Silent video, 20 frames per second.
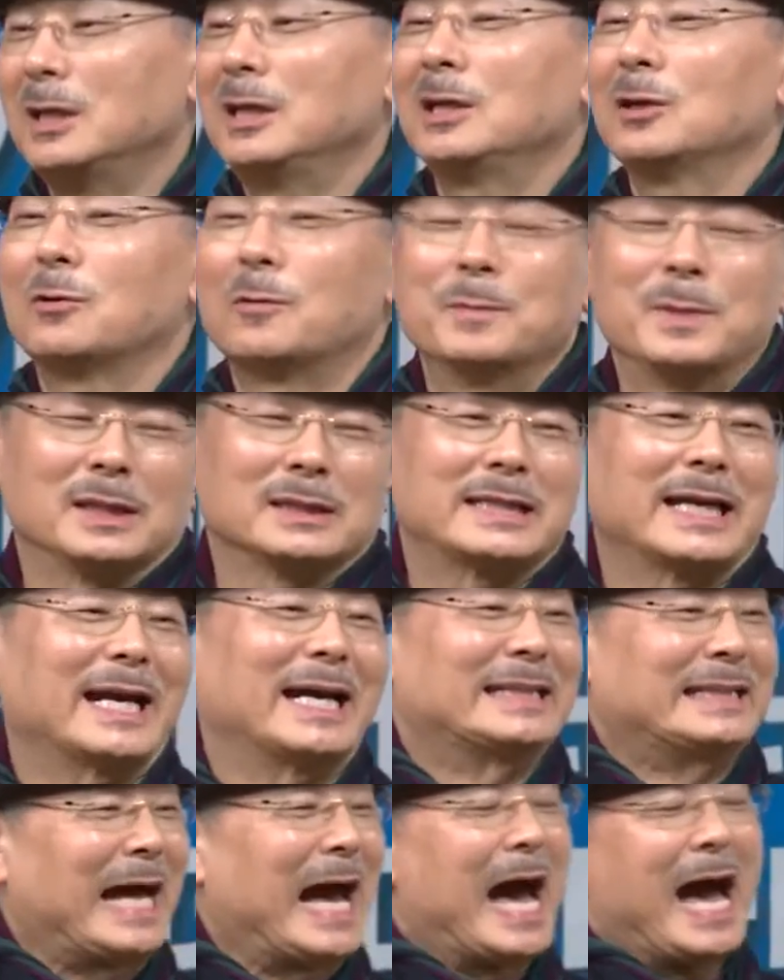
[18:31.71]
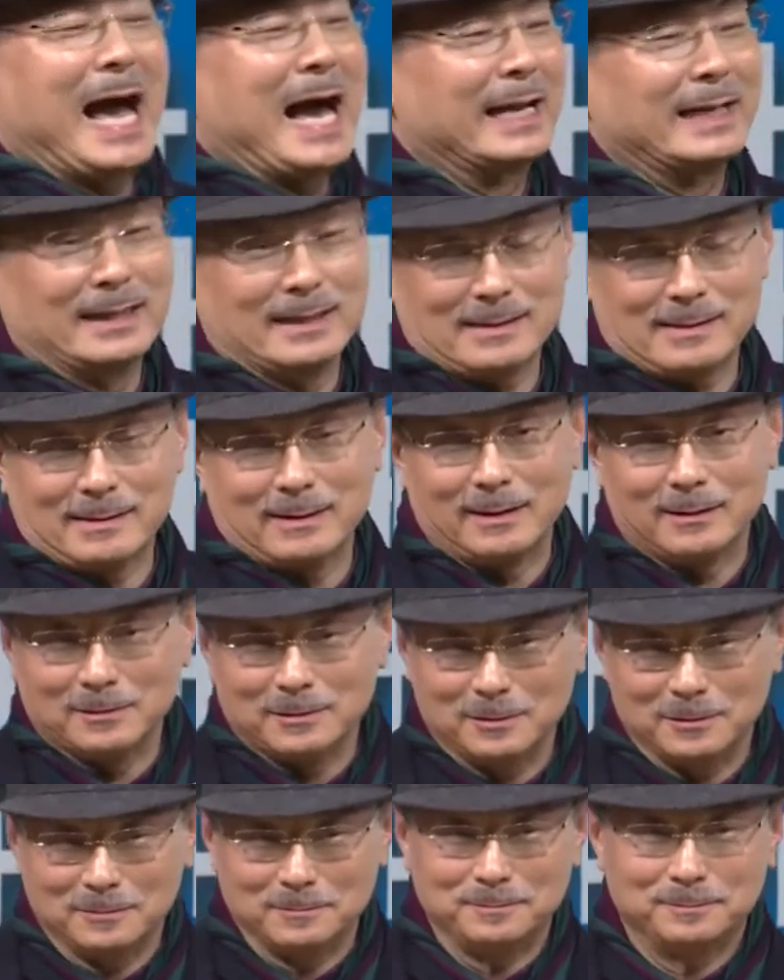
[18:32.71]
I didn't find the first 17
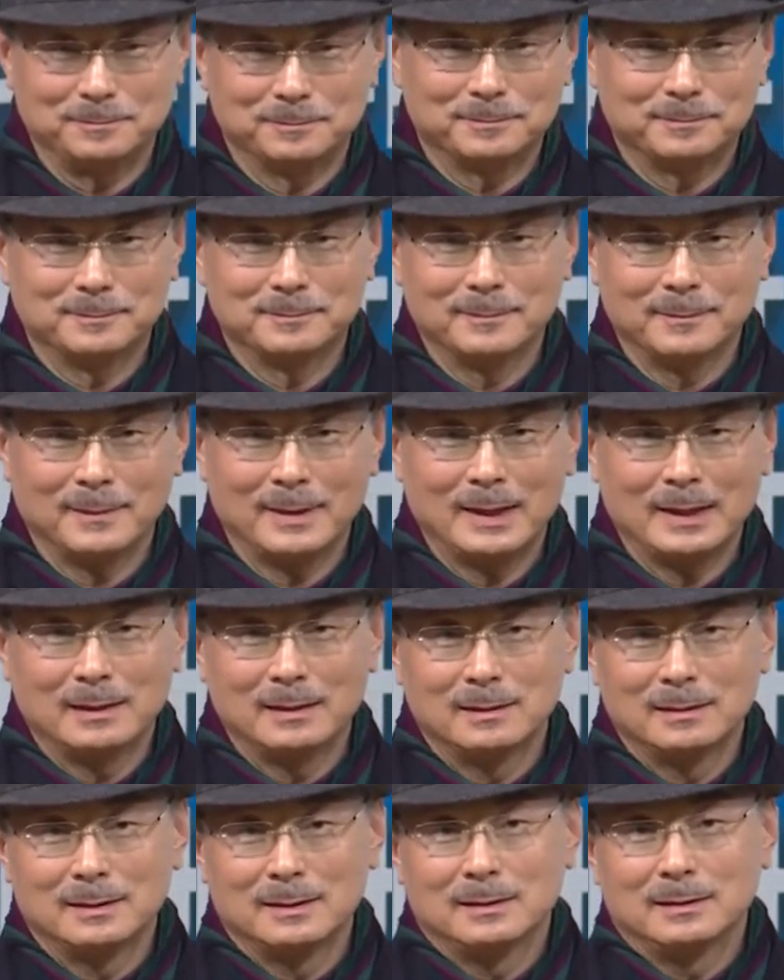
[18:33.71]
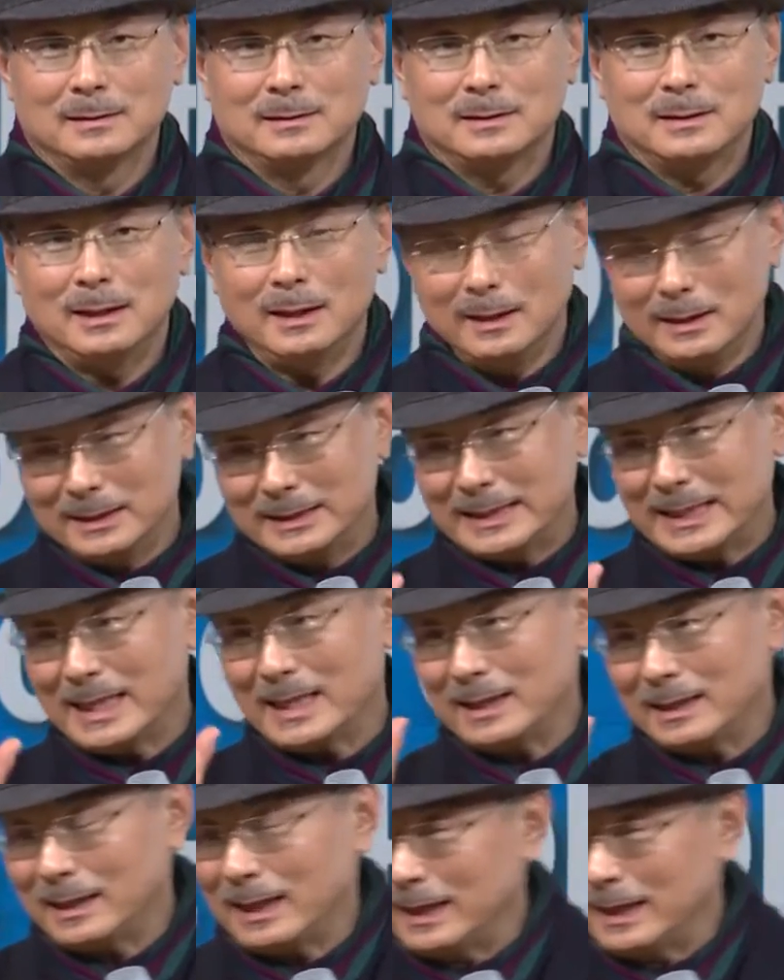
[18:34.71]
members. Truthfully,